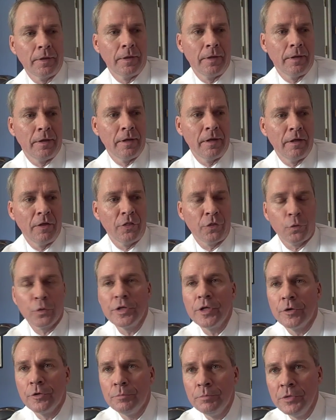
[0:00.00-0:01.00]

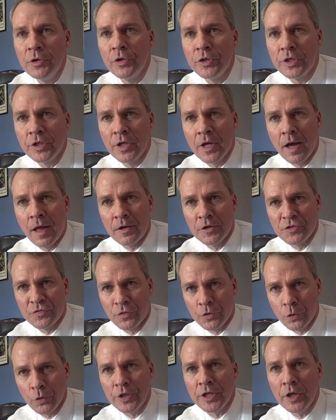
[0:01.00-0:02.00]
$300 million
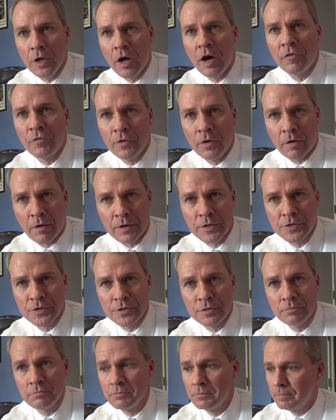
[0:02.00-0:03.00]
for green golf
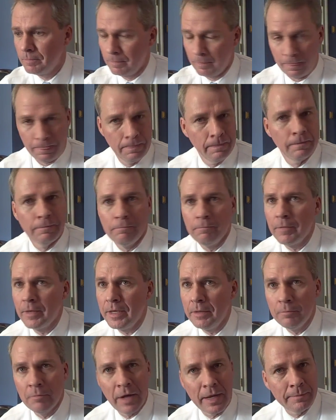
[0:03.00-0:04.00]
carts.
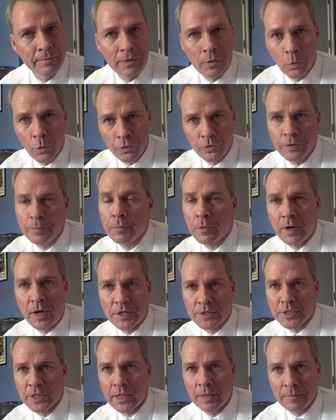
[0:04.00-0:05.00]
It might be a worthy
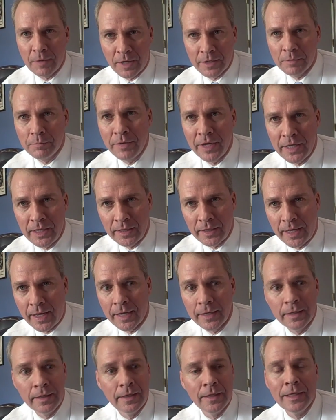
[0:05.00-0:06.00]
project. I'm not debating
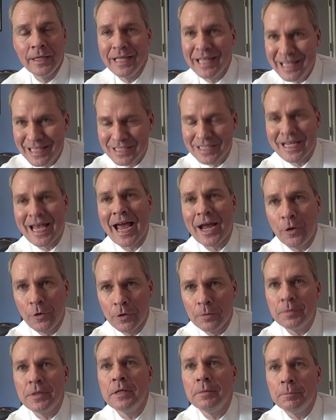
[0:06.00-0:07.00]
that. Is that
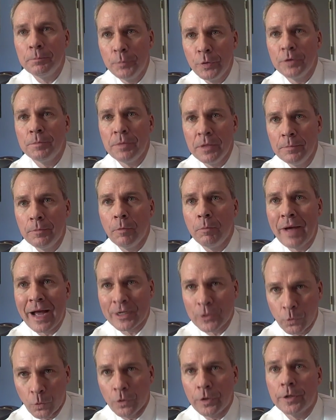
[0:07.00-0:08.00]
going to put people
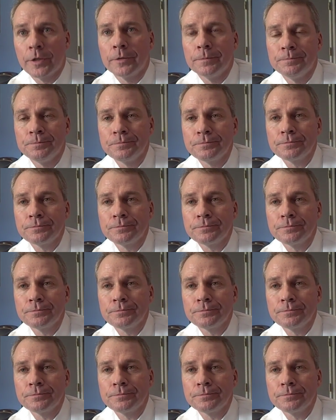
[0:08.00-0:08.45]
back to work